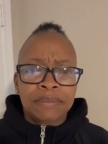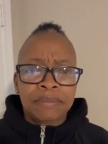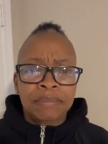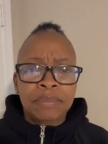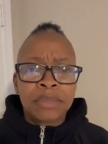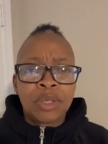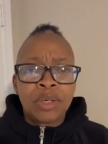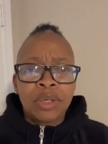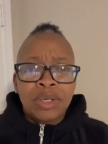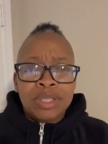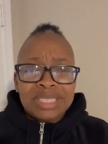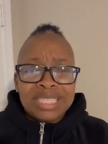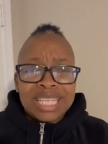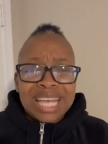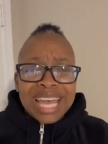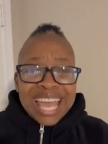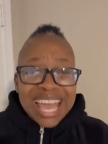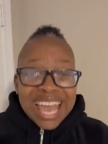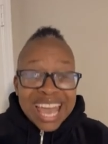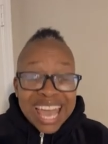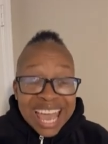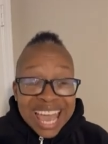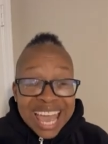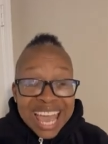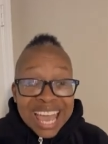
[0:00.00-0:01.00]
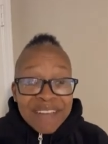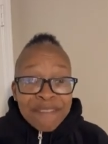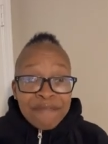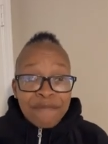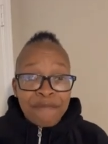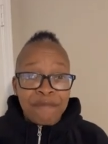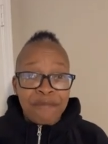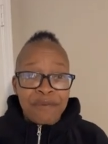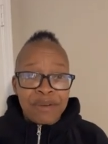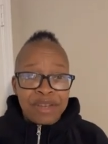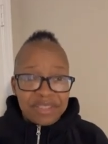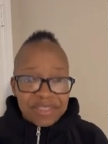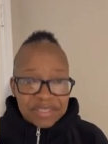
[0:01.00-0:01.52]
Because
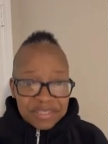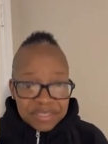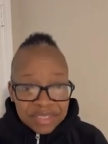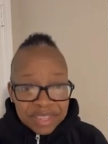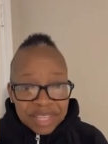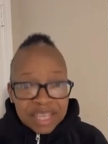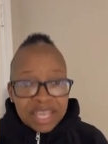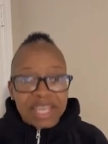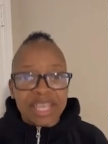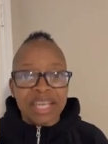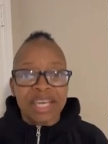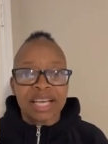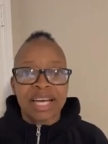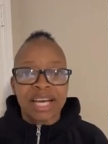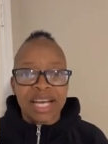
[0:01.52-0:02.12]
everything